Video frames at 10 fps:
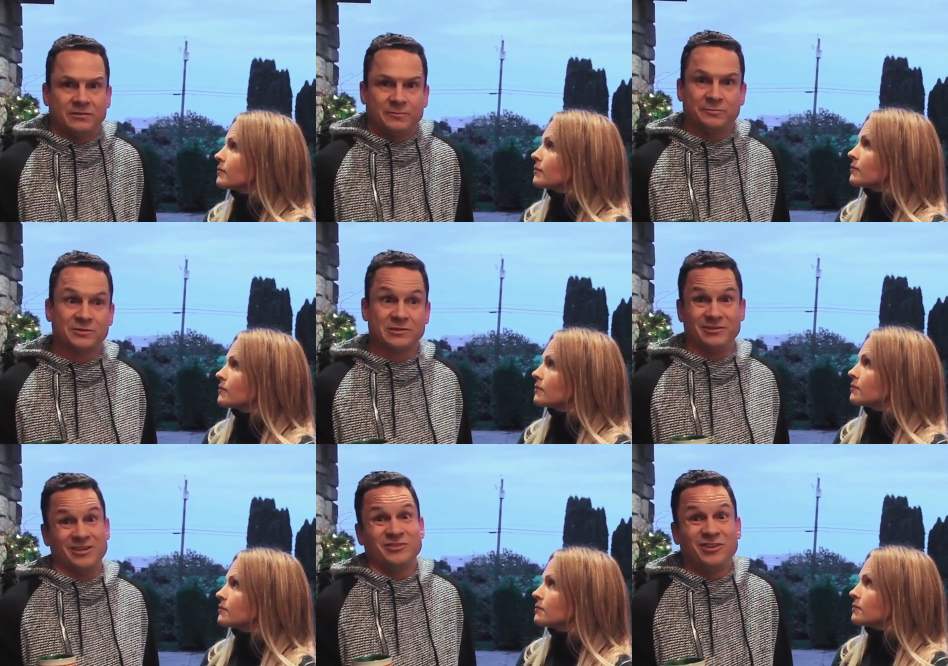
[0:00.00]
Speaker 1: other people, so we
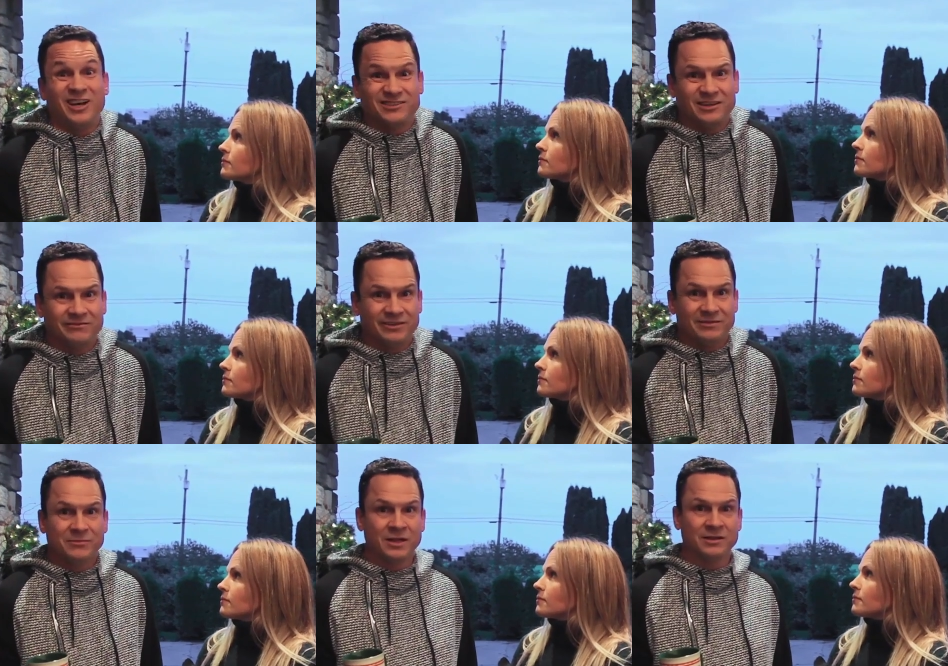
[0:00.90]
know you guys love
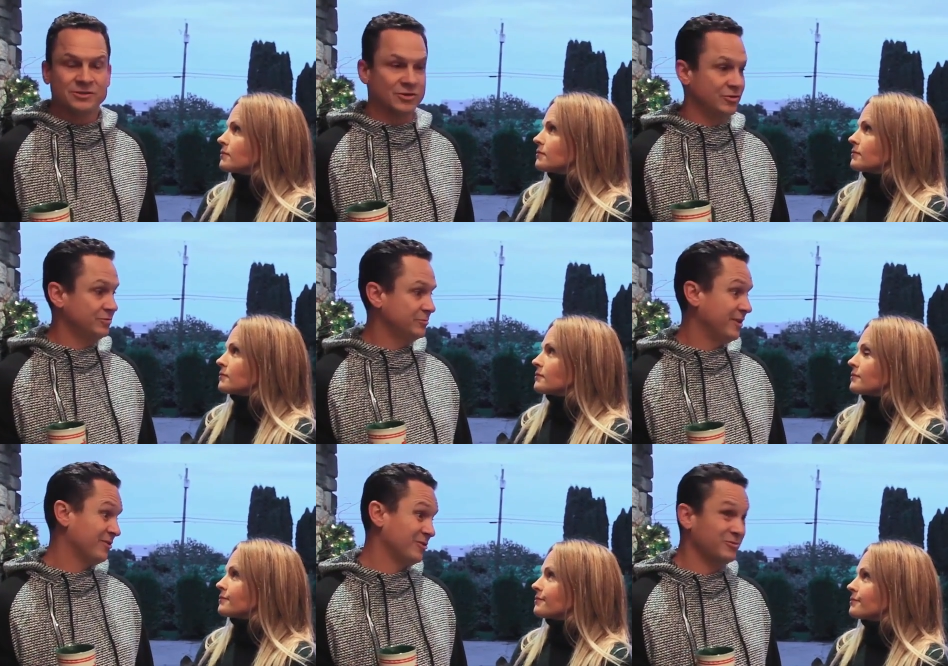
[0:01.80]
them. So we
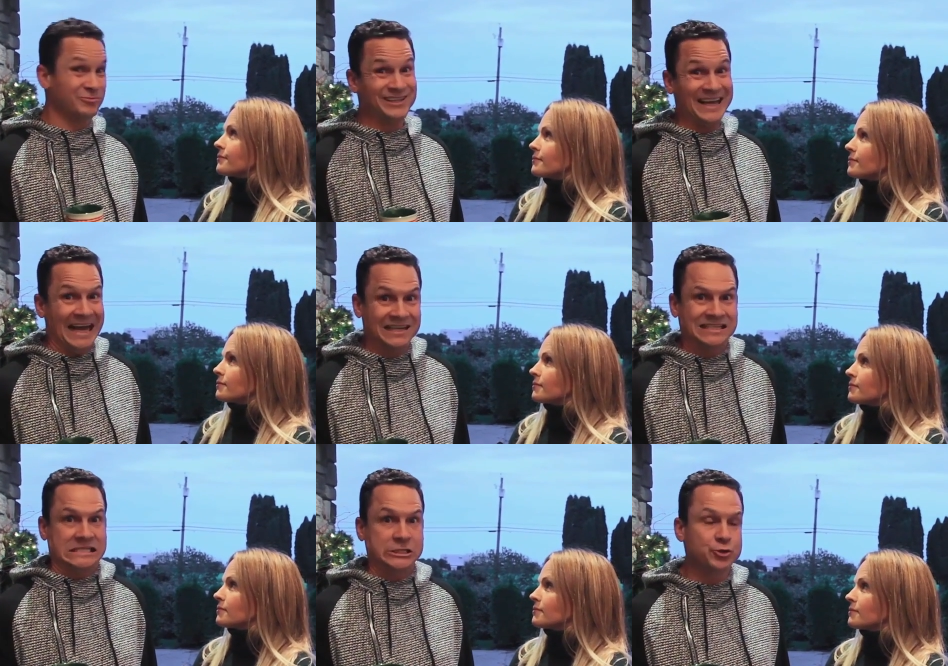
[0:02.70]
thought we'd
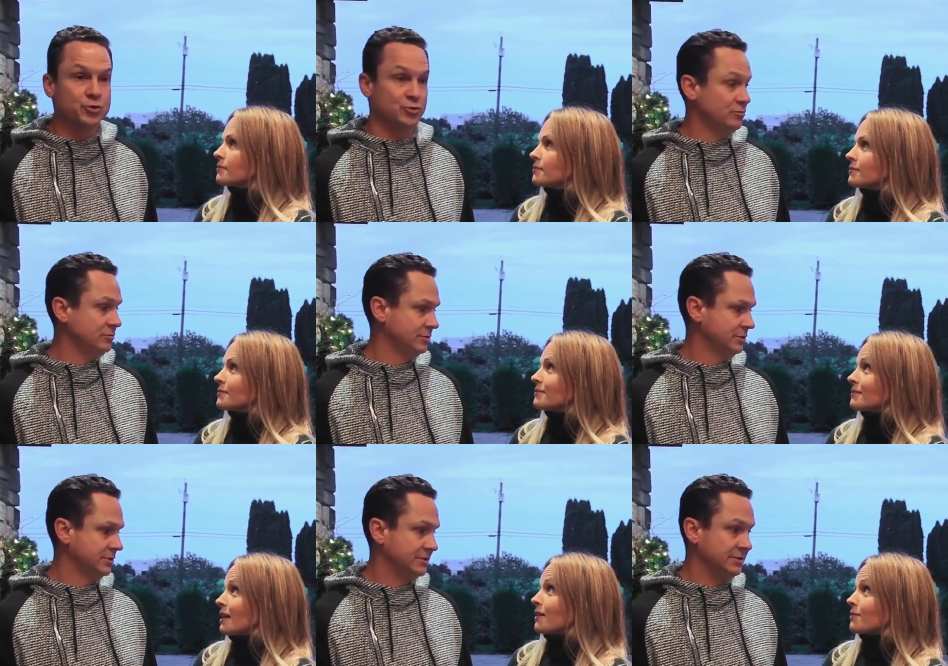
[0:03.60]
ask you
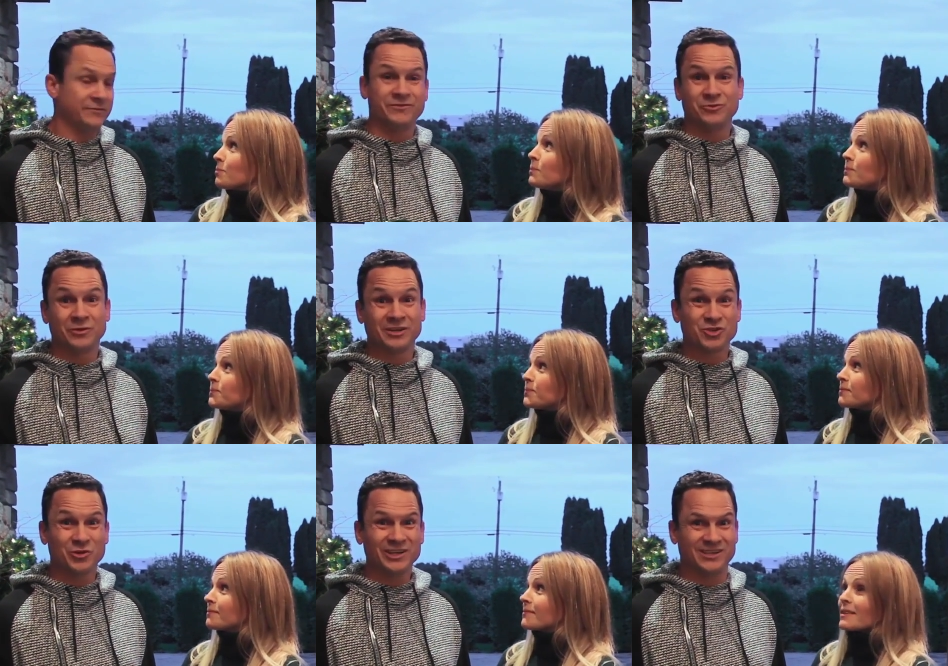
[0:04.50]
yeah. if you want to
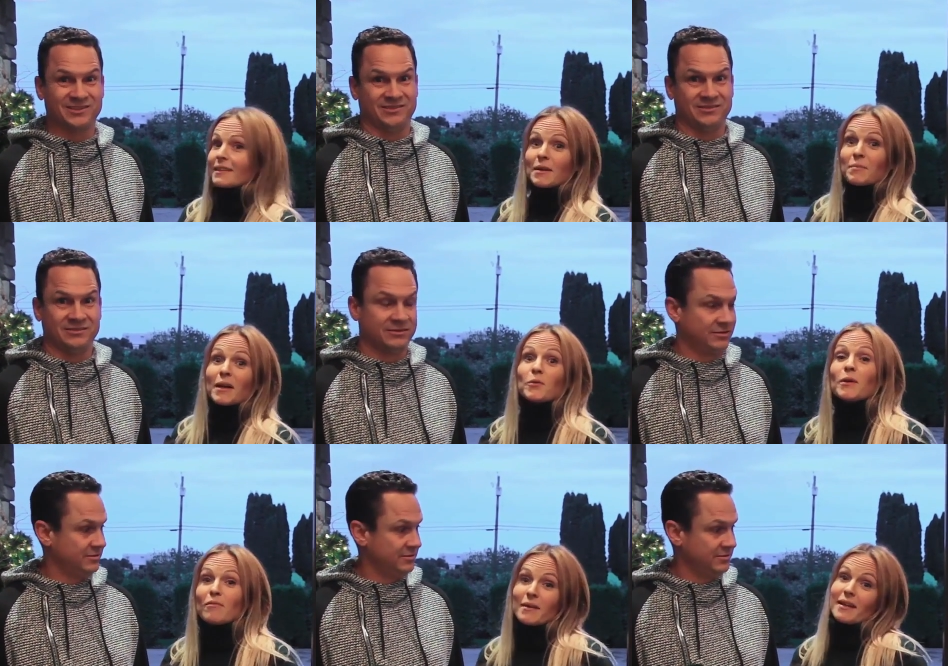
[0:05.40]
join us.
Speaker 2: But
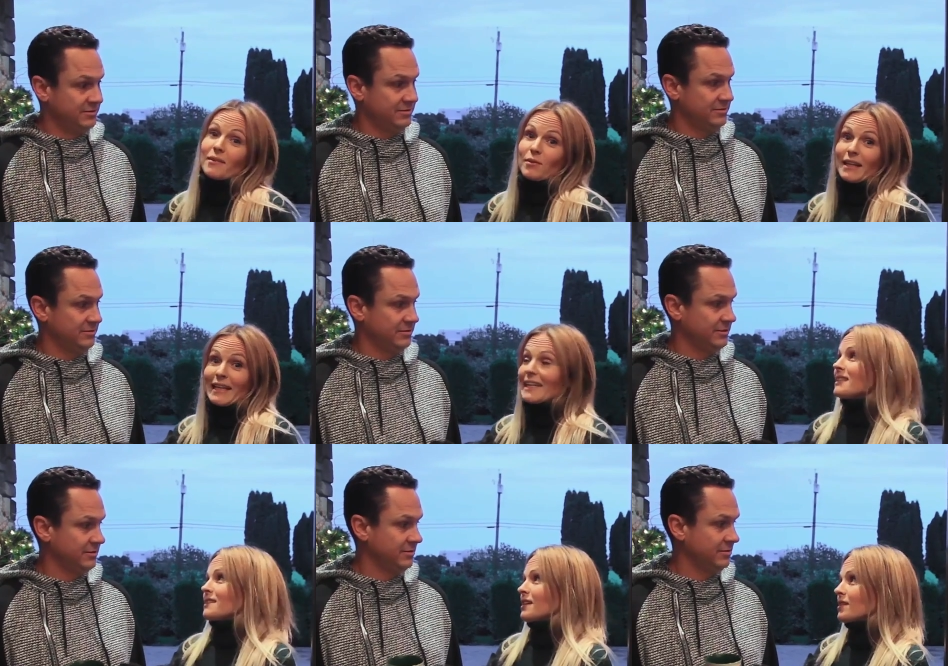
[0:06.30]
we've made it really
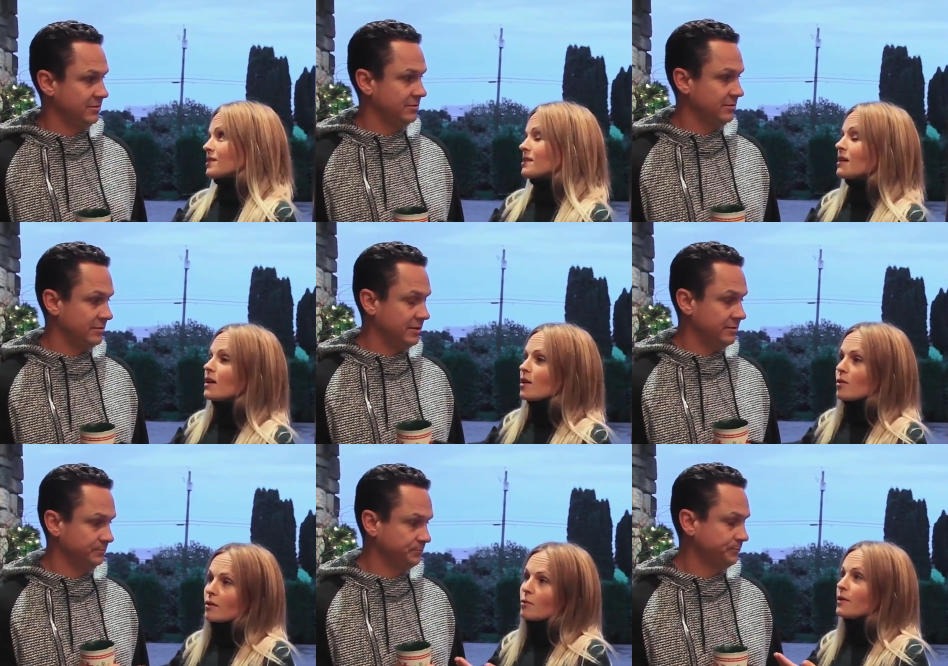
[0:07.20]
easy because yeah.
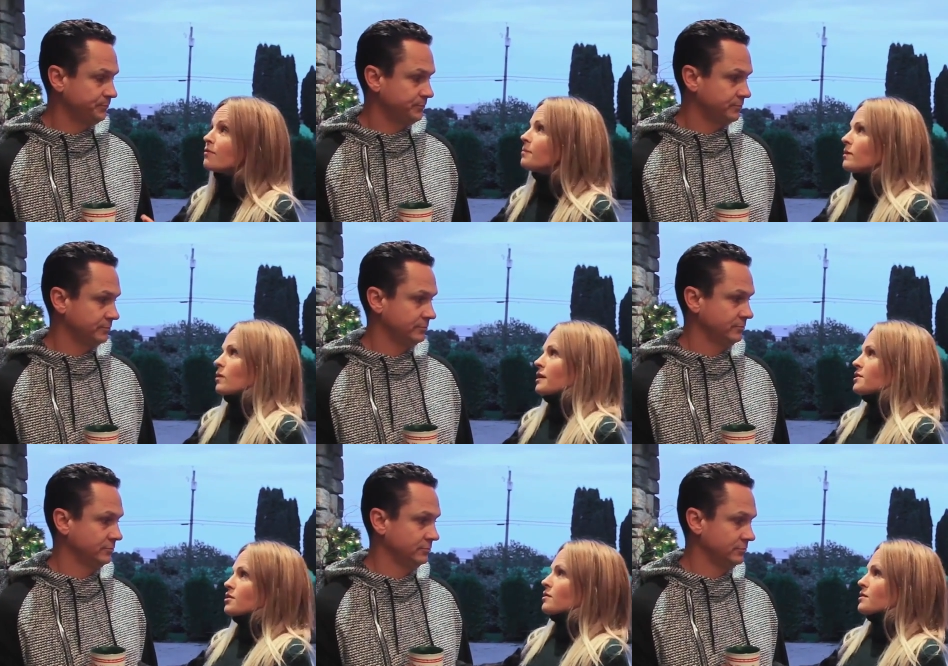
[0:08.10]
we've been wanting
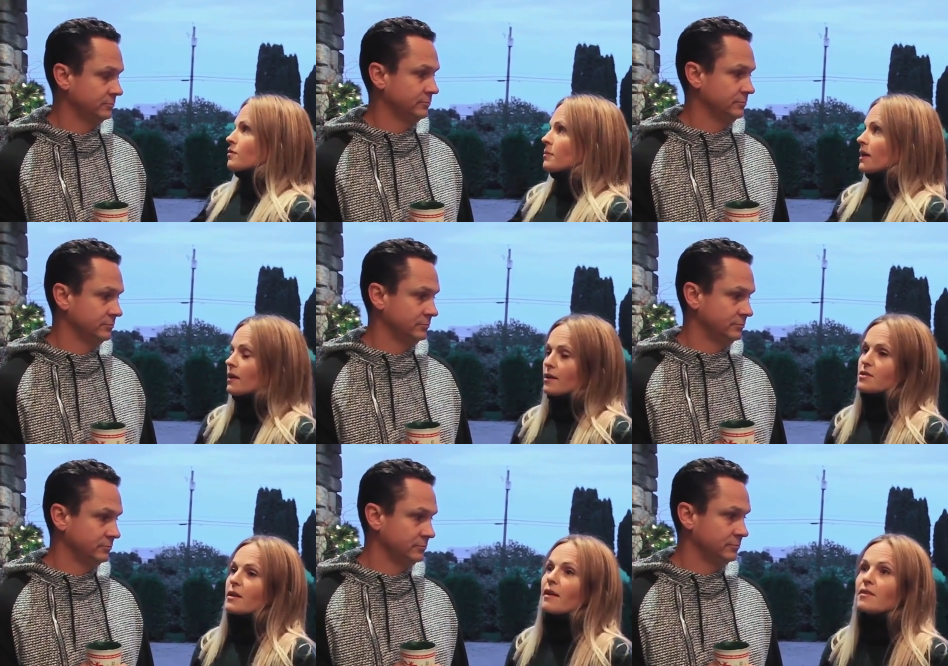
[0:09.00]
to do this for many
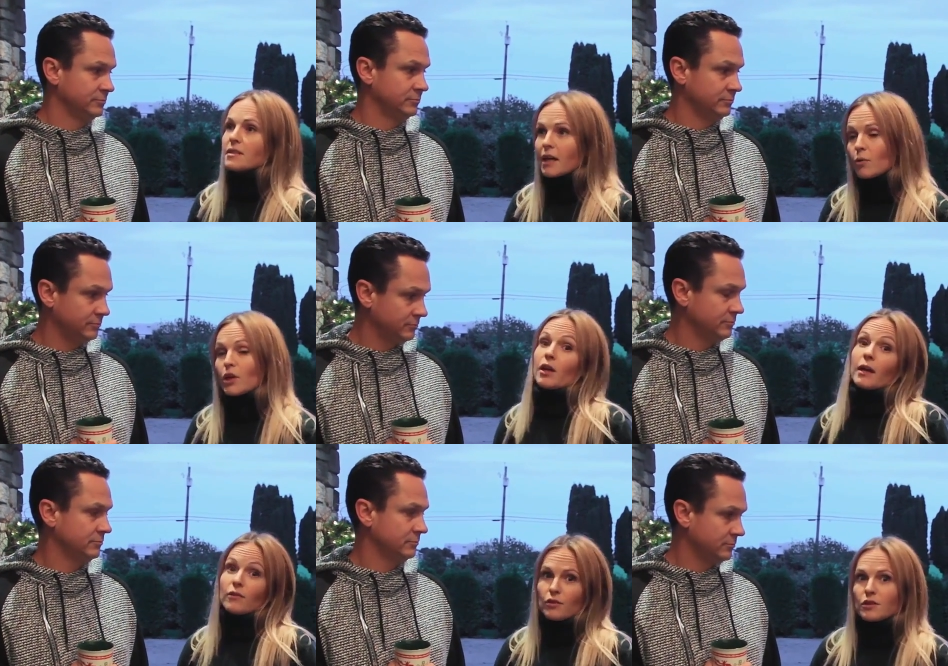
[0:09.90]
years. And every time when you
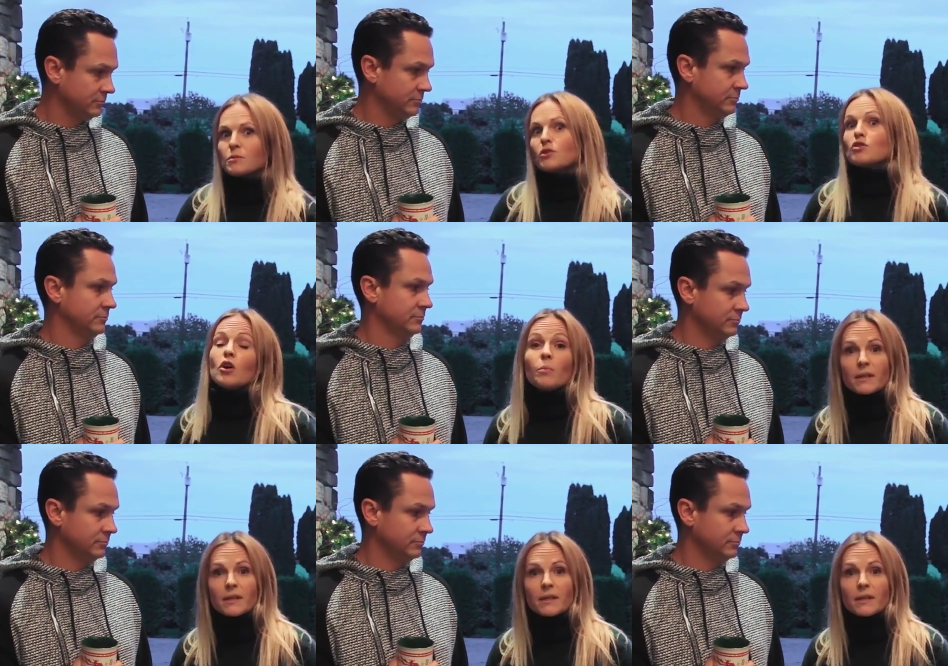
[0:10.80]
get to Christmas, it's so